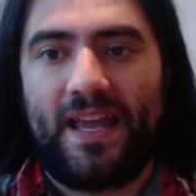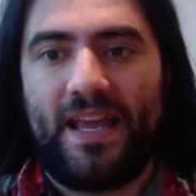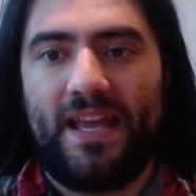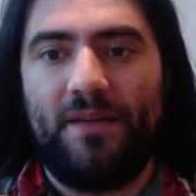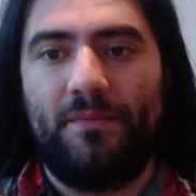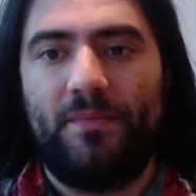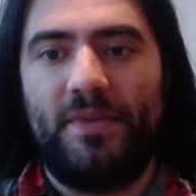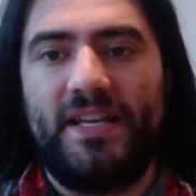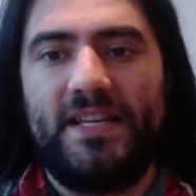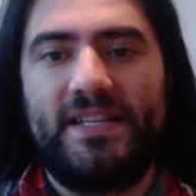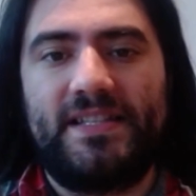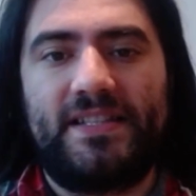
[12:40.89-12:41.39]

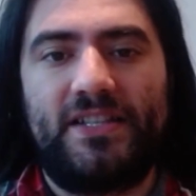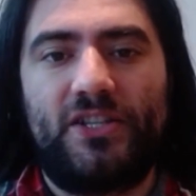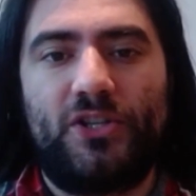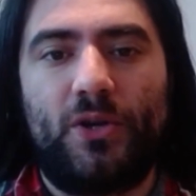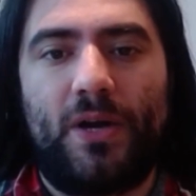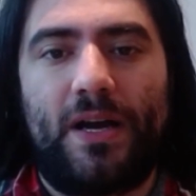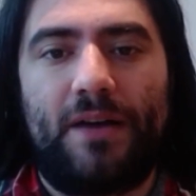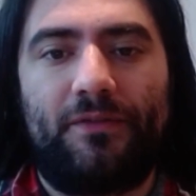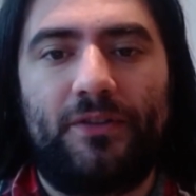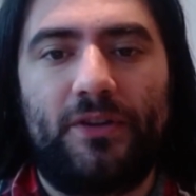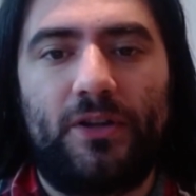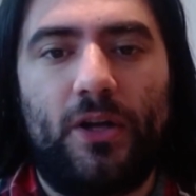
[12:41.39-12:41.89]
It means that
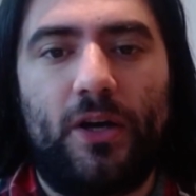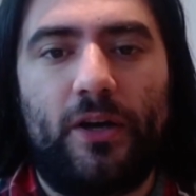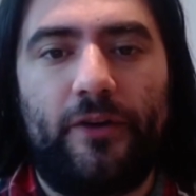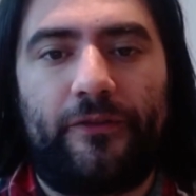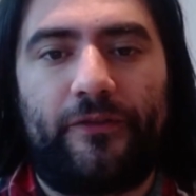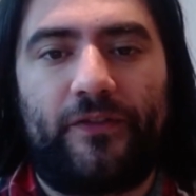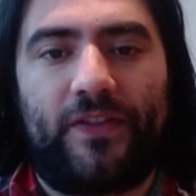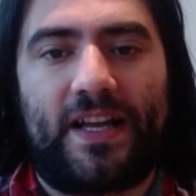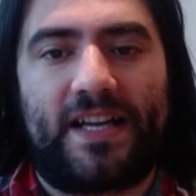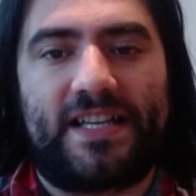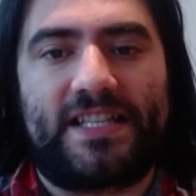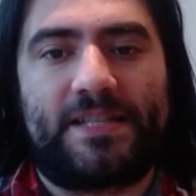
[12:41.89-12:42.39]
you have a lot
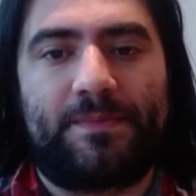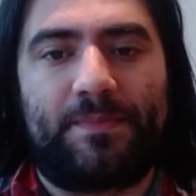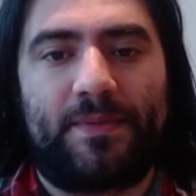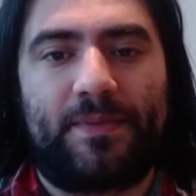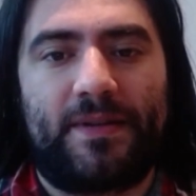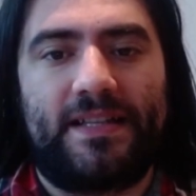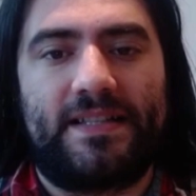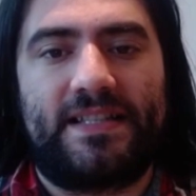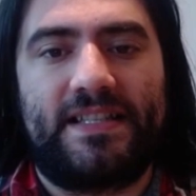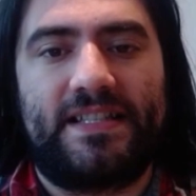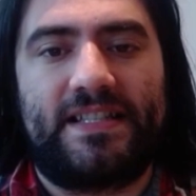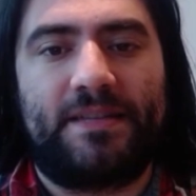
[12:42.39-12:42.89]
of
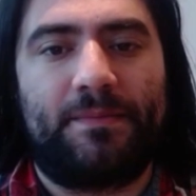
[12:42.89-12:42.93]
flexibility